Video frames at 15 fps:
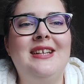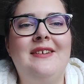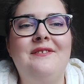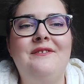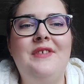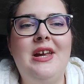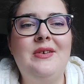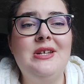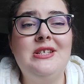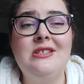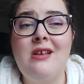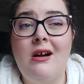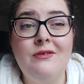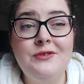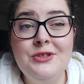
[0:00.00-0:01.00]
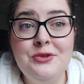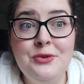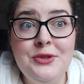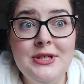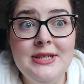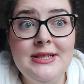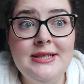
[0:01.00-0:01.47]
very soft
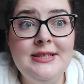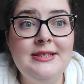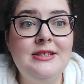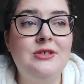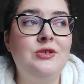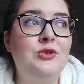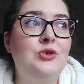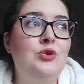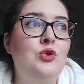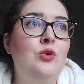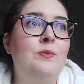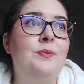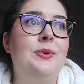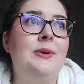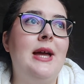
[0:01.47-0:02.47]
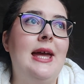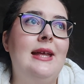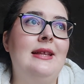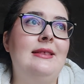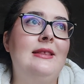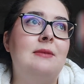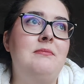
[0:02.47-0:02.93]
noodles, soup,
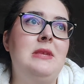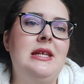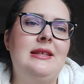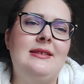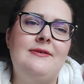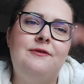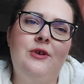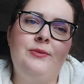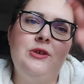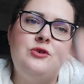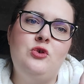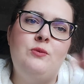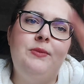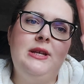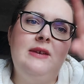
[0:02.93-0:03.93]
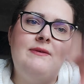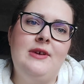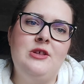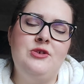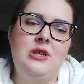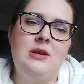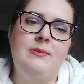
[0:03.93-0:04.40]
and the meat from the soup and the
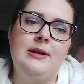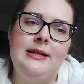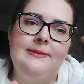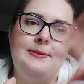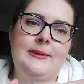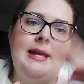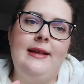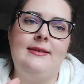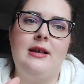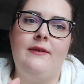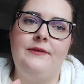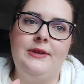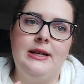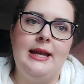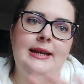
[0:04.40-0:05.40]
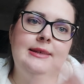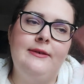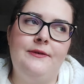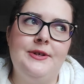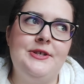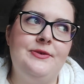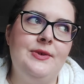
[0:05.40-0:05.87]
vegetables, but that's after like the
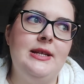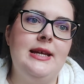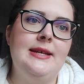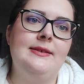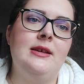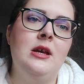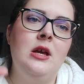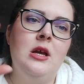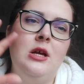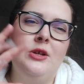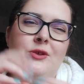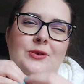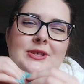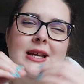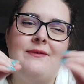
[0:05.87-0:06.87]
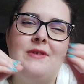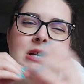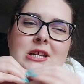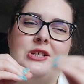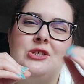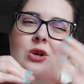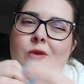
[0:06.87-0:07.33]
first 3 days. Those like very
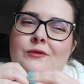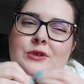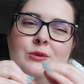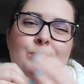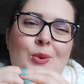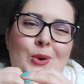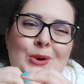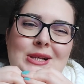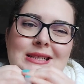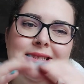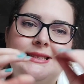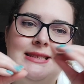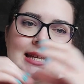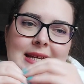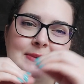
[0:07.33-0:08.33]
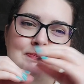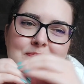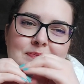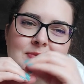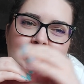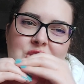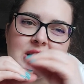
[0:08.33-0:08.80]
soft boiled like
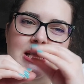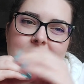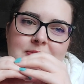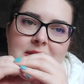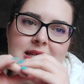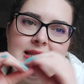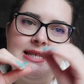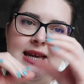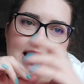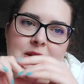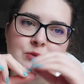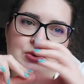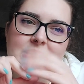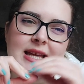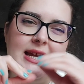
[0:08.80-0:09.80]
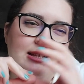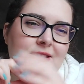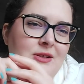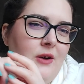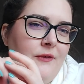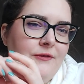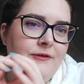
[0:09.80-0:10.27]
chicken meat and with like
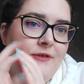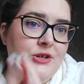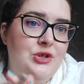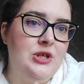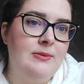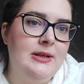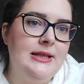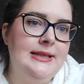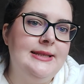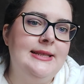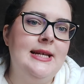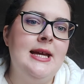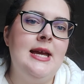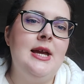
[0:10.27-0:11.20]
soft vegetables.